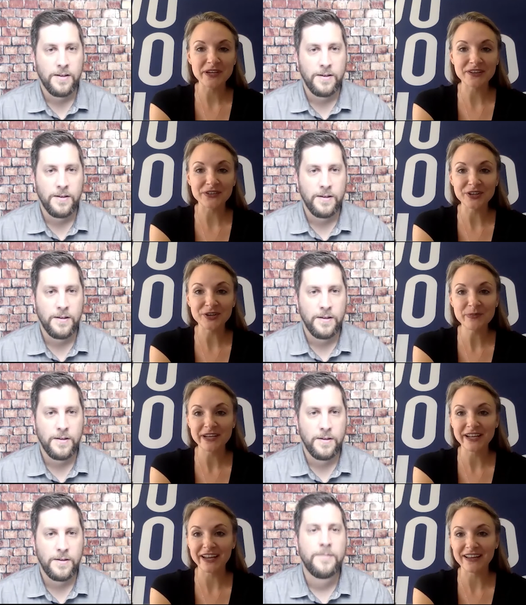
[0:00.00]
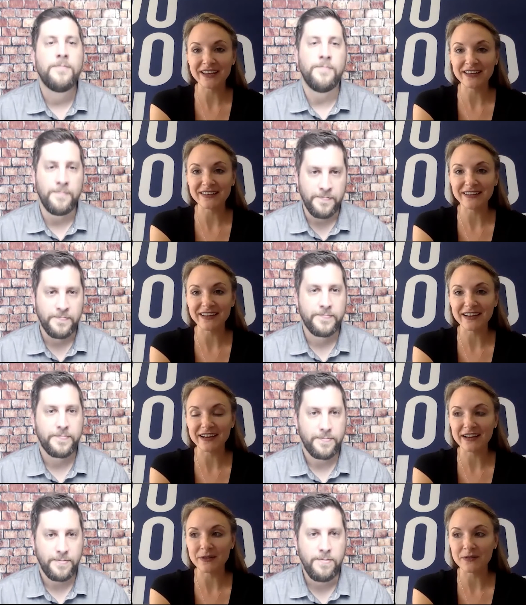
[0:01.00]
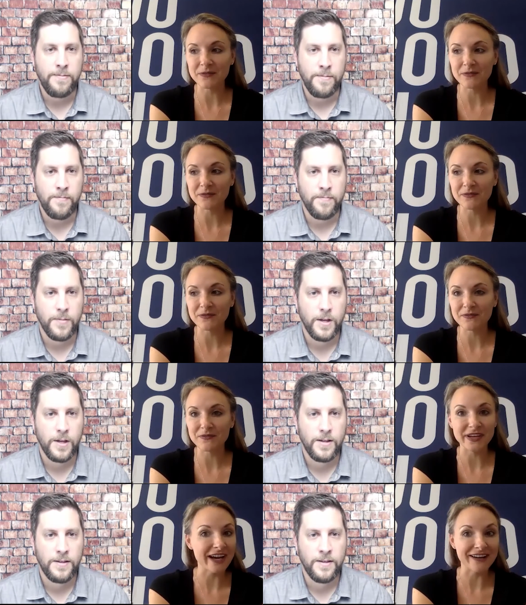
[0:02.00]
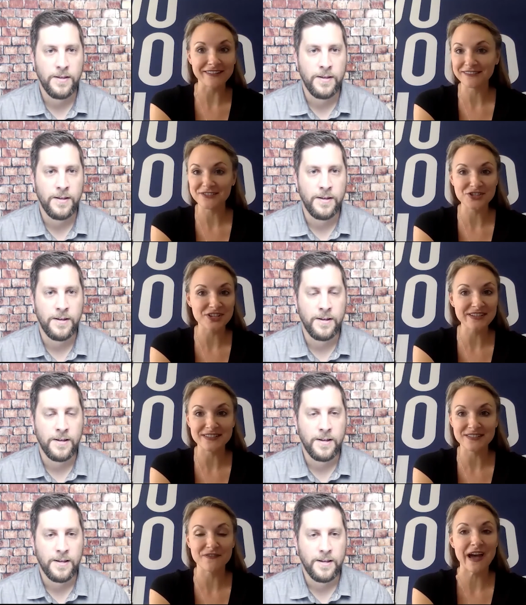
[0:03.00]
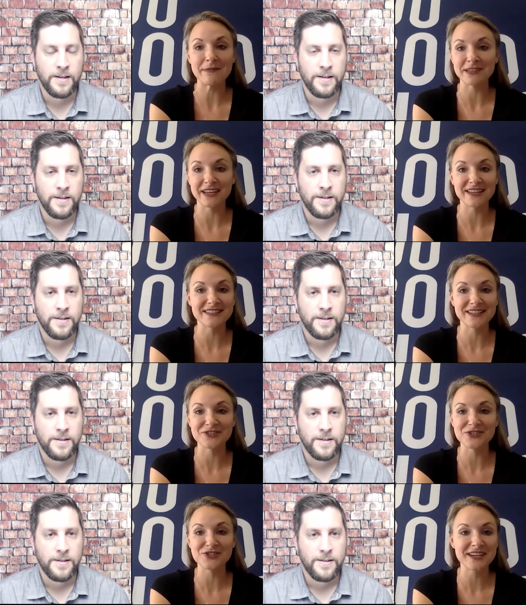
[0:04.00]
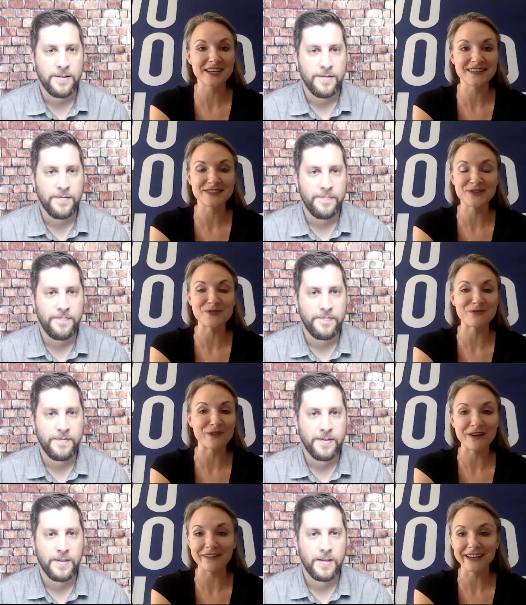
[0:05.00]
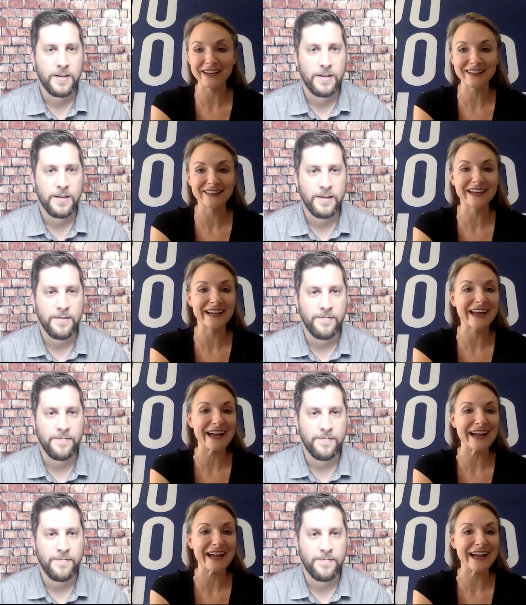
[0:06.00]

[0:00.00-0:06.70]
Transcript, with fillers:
Speaker 1: peer group, and yeah. She is fabulous, and she is growing like